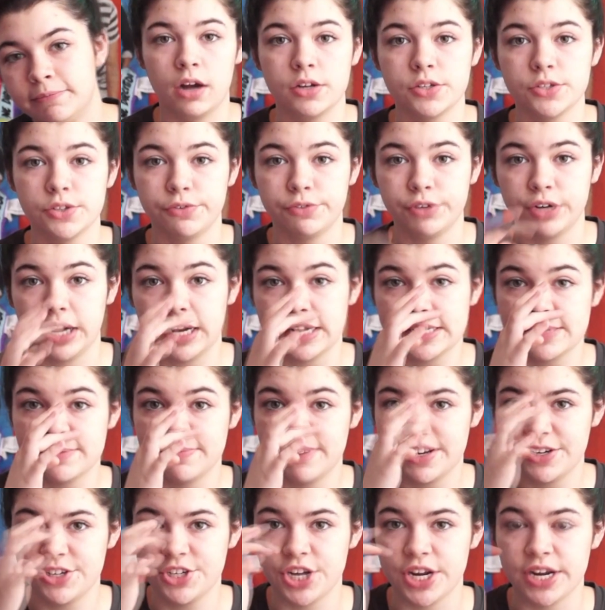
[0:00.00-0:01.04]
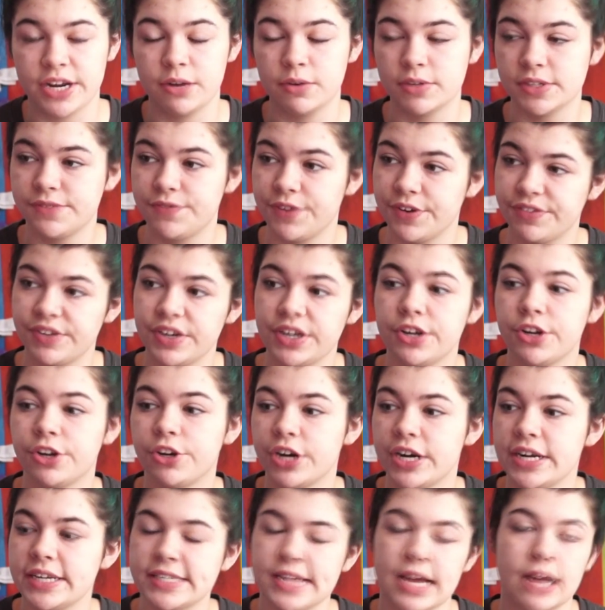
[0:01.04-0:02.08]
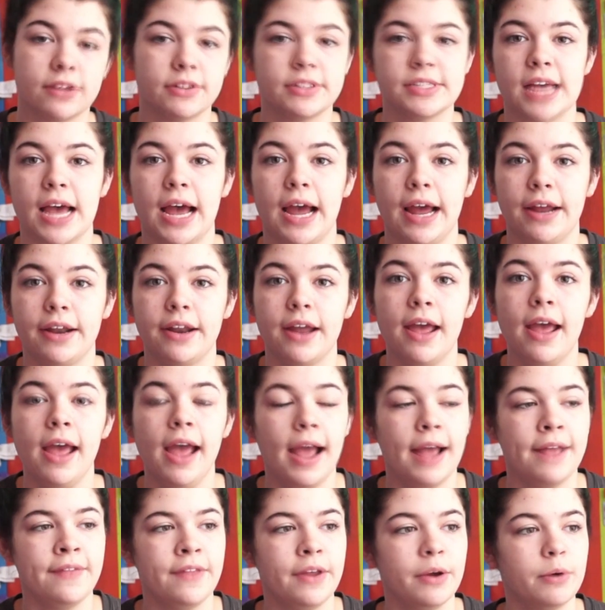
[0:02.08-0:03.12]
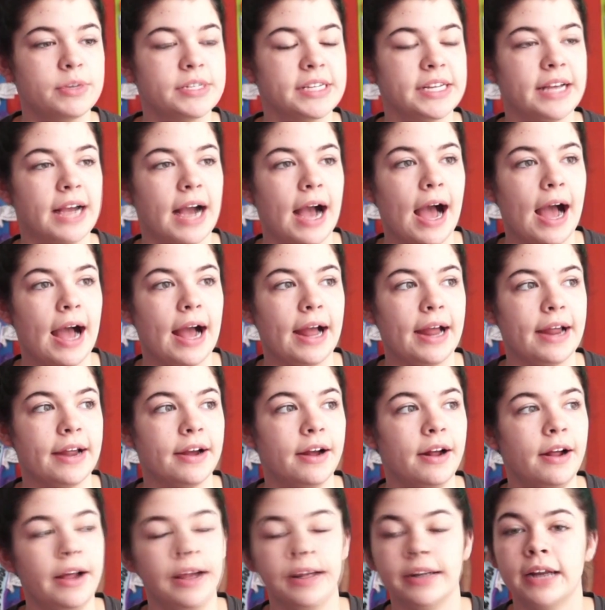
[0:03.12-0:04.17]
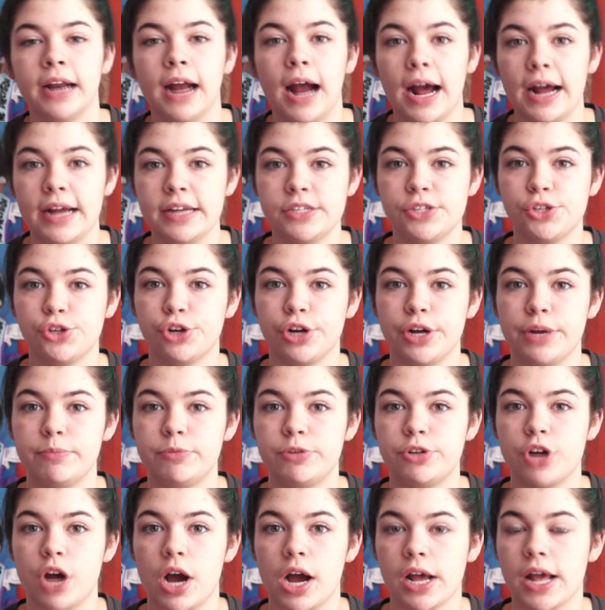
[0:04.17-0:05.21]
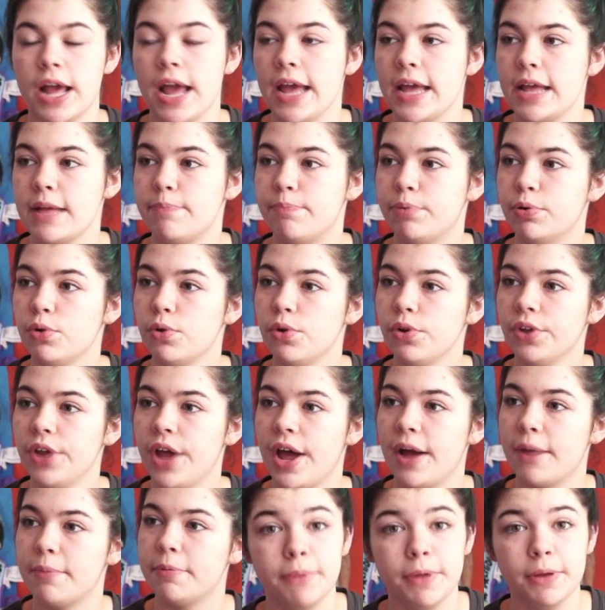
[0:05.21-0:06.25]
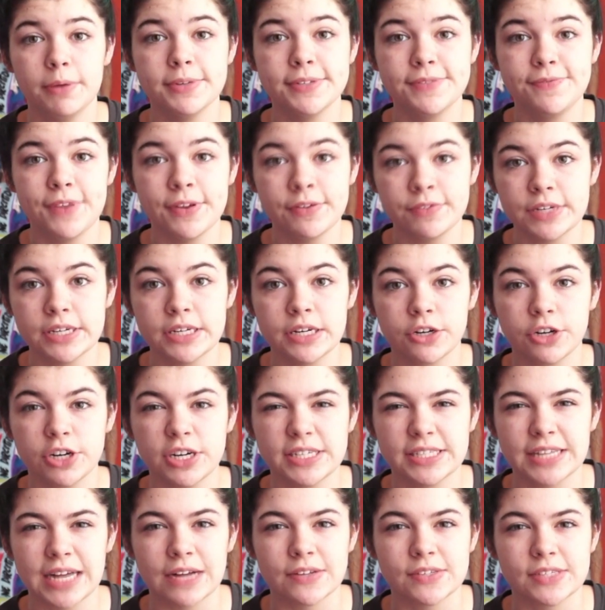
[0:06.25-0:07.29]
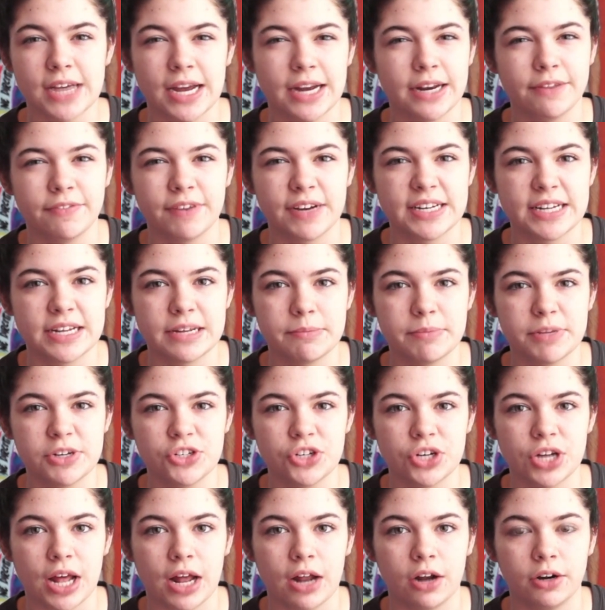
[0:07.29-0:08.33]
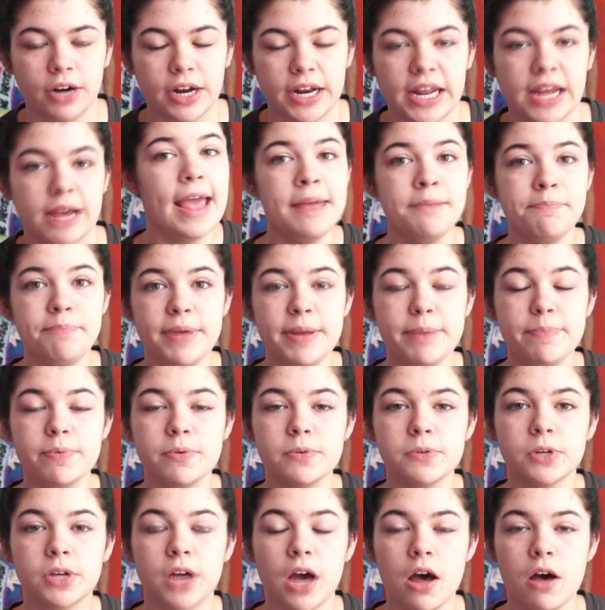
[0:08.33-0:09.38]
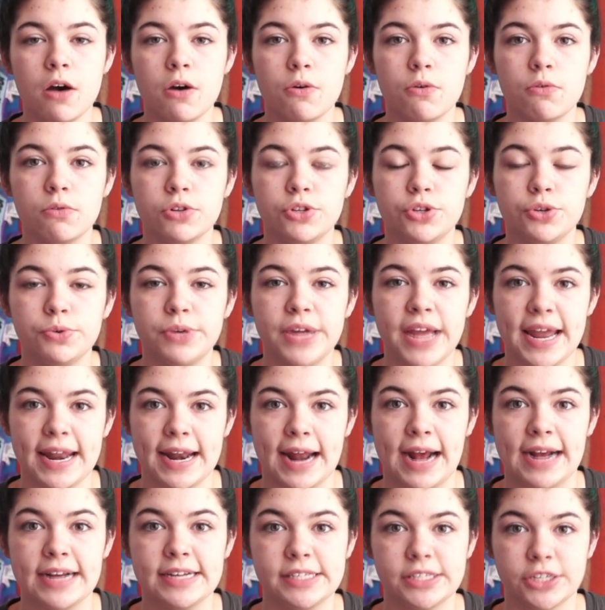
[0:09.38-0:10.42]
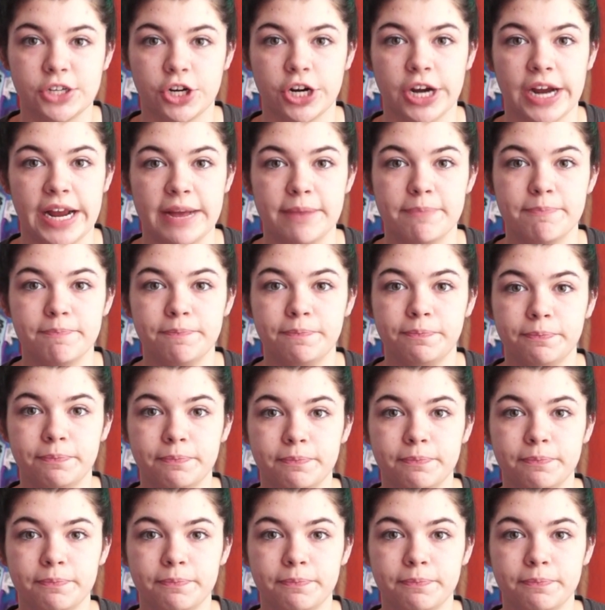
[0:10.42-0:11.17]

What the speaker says: I also forgot to mention it was 50 degrees outside, and there was a guy in an ice cream truck. He pulled up. It was 50 degrees outside, if I didn't mention that already. And people go to get ice cream.